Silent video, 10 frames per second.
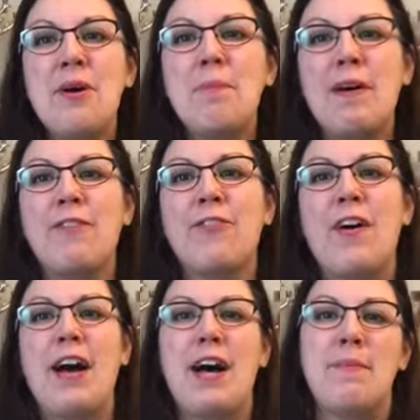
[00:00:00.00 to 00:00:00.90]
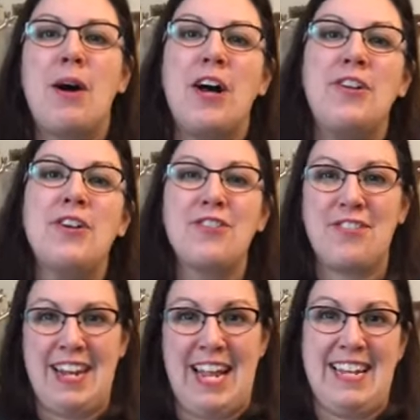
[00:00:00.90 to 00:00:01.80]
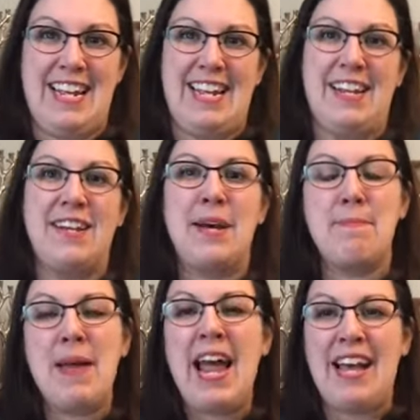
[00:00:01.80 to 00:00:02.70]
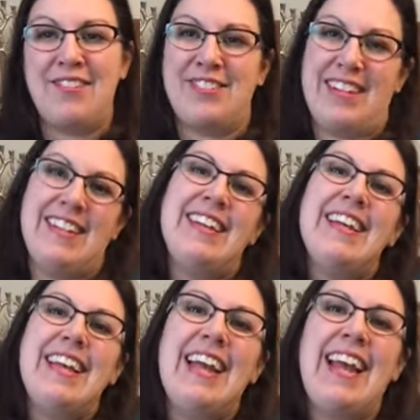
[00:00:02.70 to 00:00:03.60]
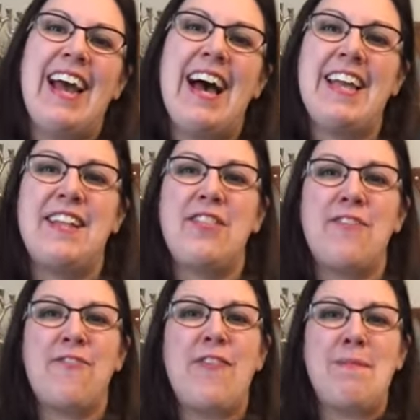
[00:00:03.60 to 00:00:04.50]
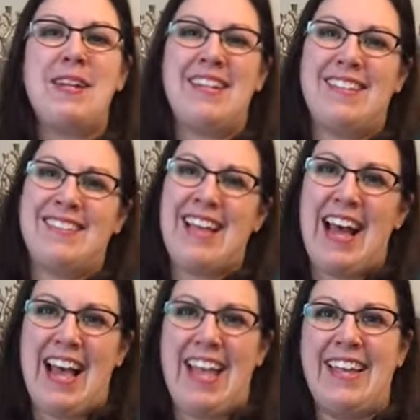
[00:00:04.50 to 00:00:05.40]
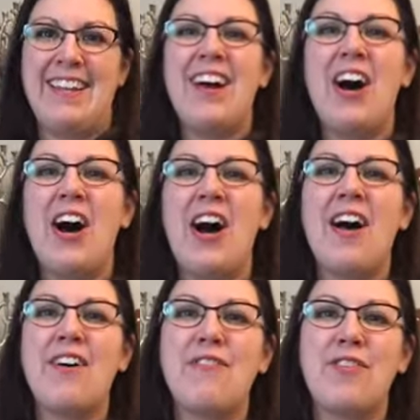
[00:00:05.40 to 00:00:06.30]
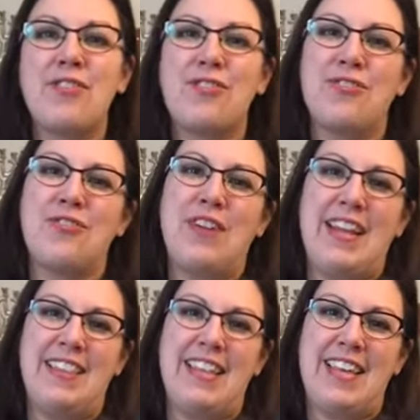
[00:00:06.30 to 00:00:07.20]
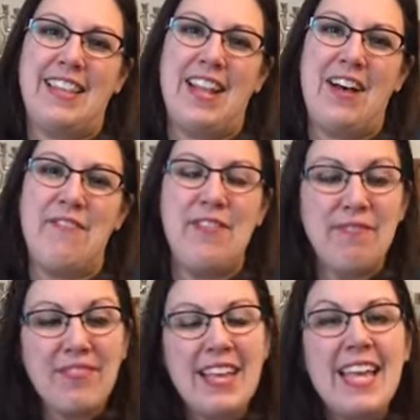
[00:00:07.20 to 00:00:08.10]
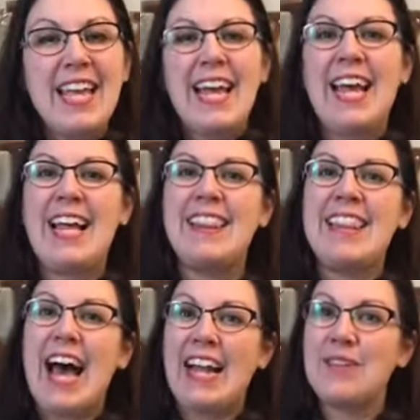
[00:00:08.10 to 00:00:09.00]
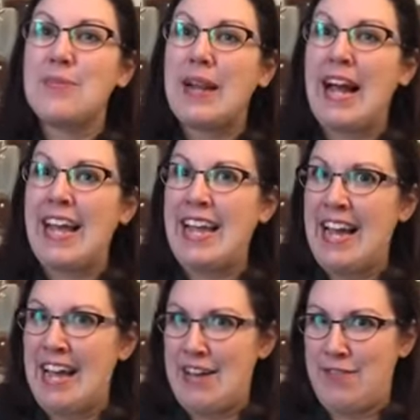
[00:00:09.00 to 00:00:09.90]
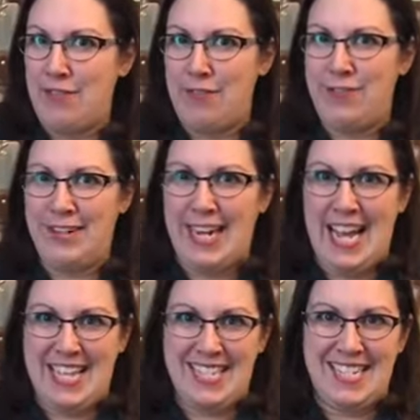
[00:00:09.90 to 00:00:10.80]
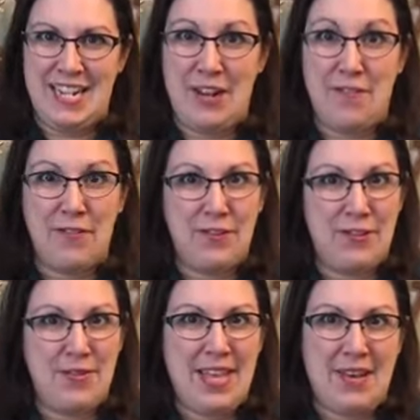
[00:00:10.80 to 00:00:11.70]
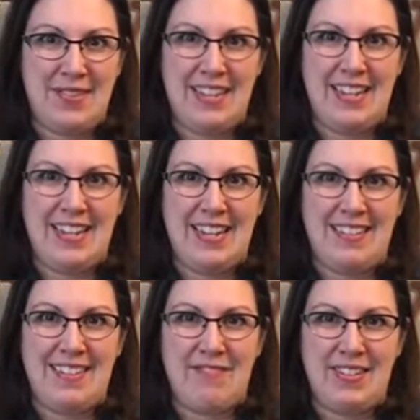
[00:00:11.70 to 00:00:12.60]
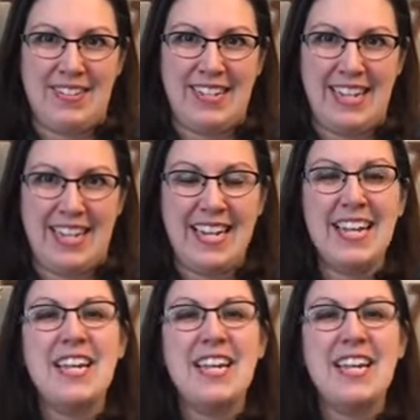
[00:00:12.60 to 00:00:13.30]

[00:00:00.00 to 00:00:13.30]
but from understanding, compassion, and the feminine side of strength and love. And that is what I have forecasted for 2017.